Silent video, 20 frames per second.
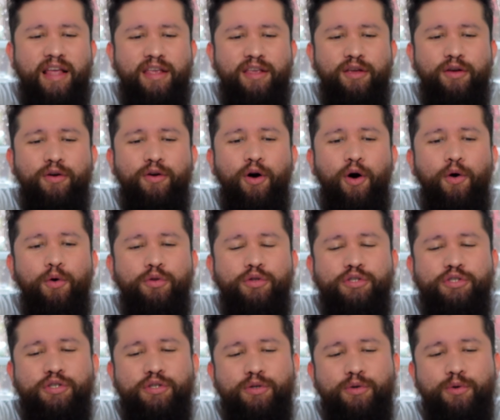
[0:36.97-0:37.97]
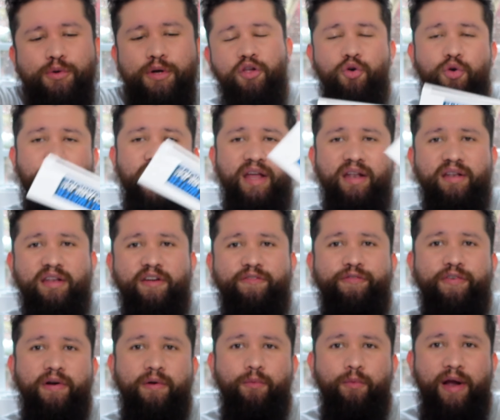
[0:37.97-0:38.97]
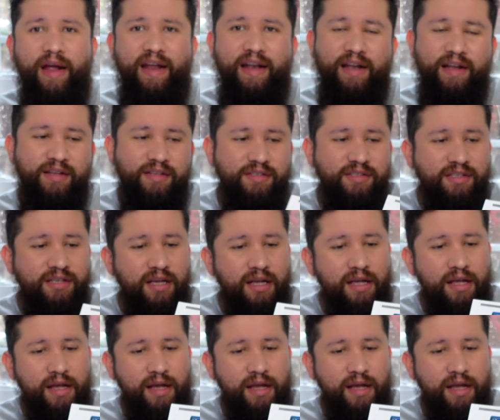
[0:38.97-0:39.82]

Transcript: that you go to, you'll get different ratings.